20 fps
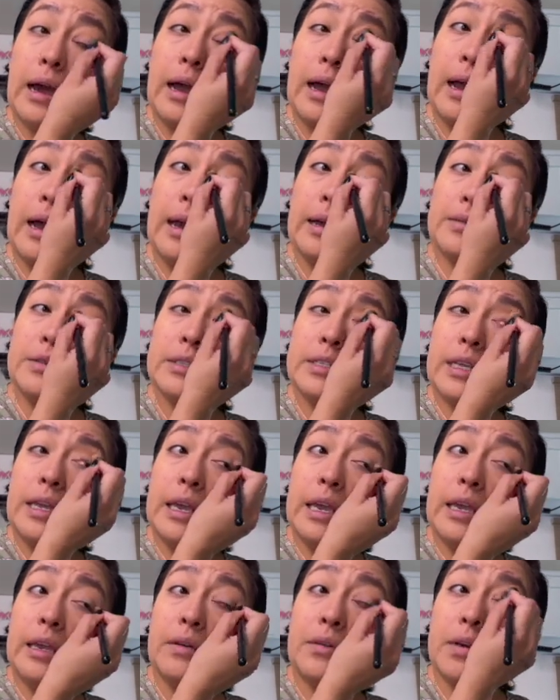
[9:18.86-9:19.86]
I was
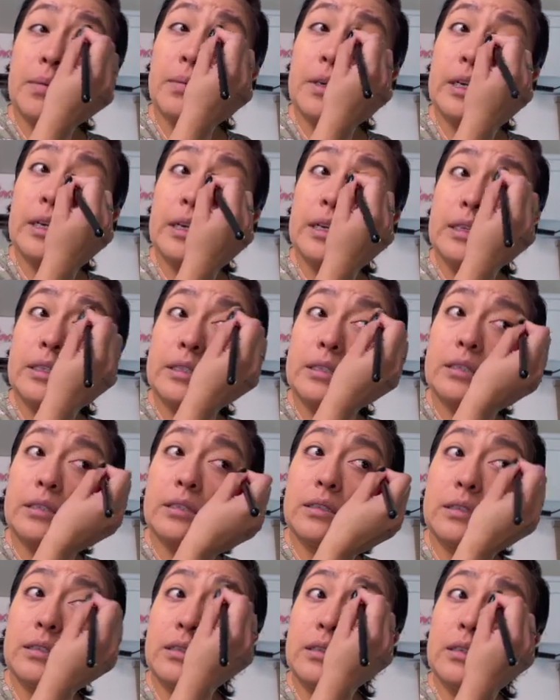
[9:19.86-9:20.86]
angry because
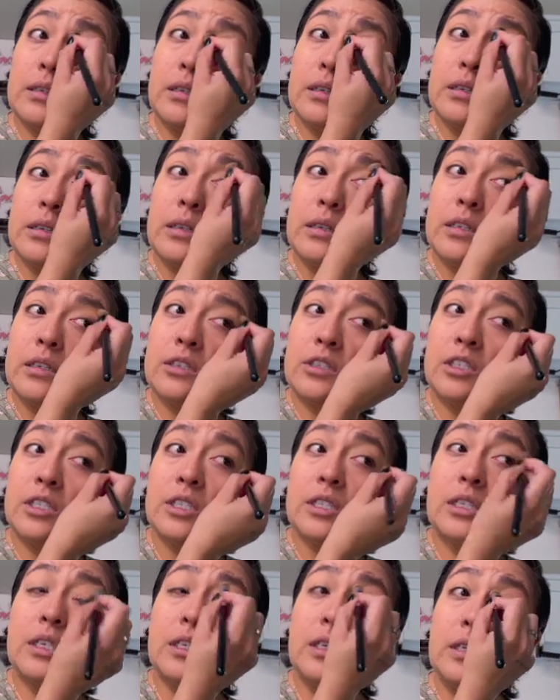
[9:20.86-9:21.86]

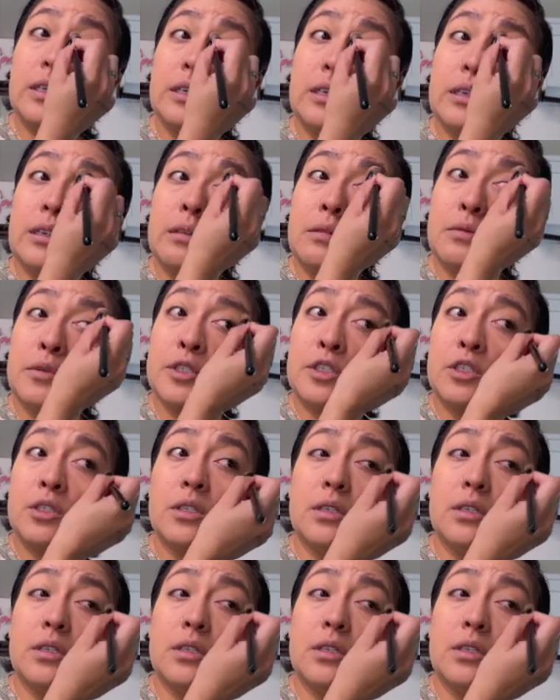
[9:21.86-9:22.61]
she was